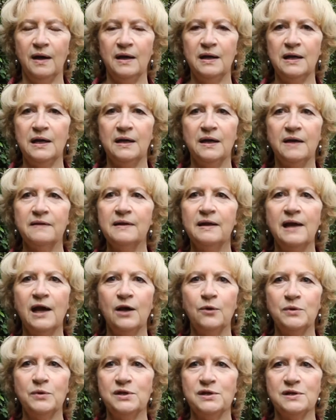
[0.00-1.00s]
In other
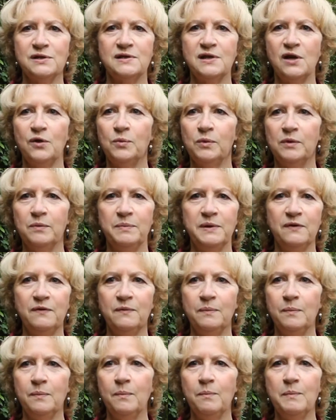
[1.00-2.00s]
languages, there will be
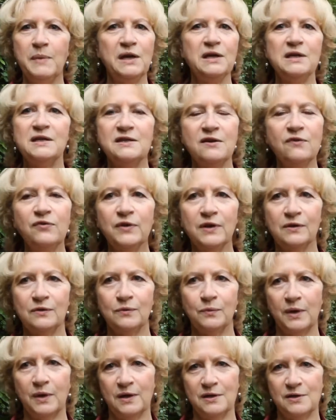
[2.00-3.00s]
many different
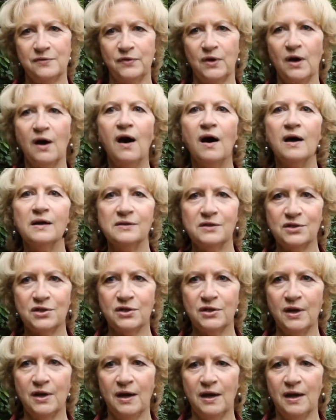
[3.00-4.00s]
words for aunt.
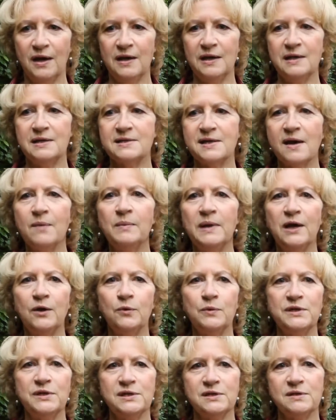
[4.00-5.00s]
In some
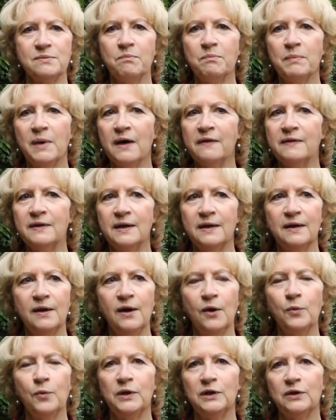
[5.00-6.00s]
languages, mother
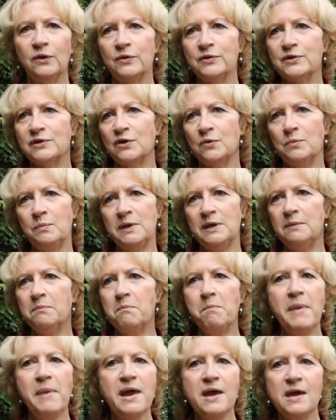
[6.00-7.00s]
will also
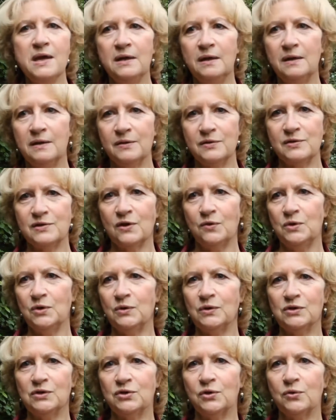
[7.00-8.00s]
mean main, so you
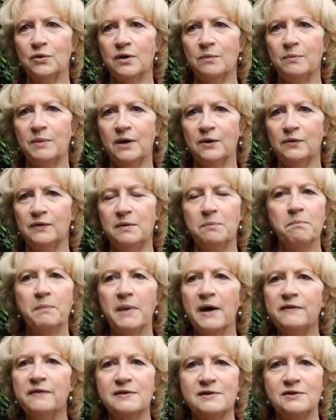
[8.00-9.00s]
can talk about the
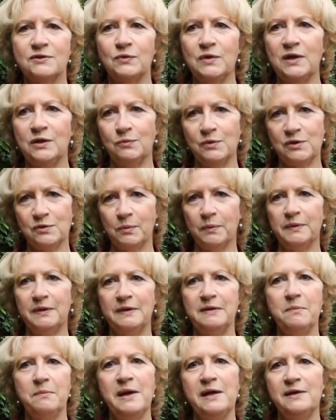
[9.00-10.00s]
mother street, which will
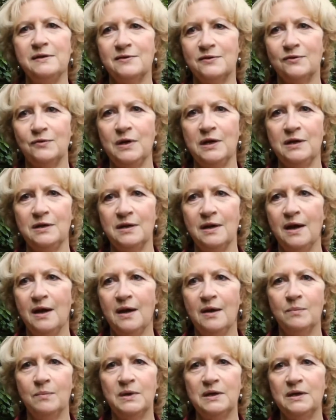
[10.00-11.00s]
be the main street.
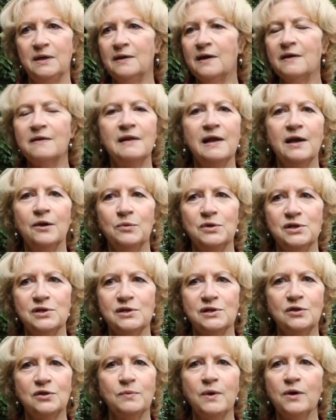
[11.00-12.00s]
But in other languages,
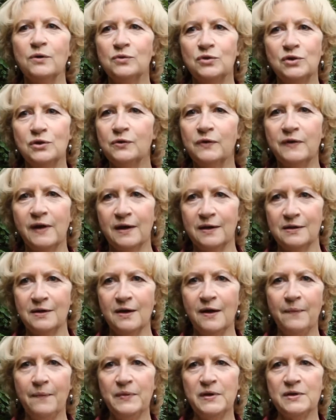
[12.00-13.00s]
it won't do that.
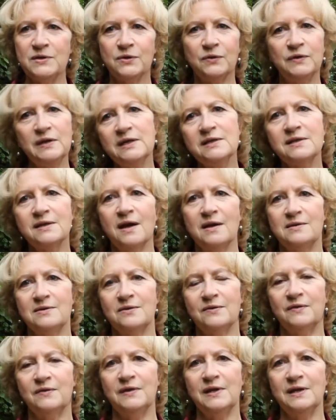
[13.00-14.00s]
So these kinds
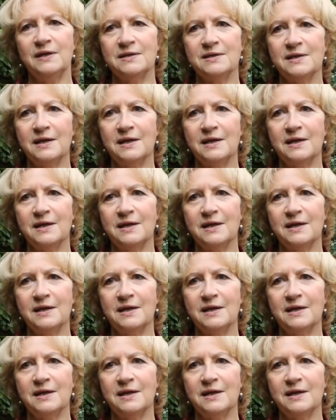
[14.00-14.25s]
of things.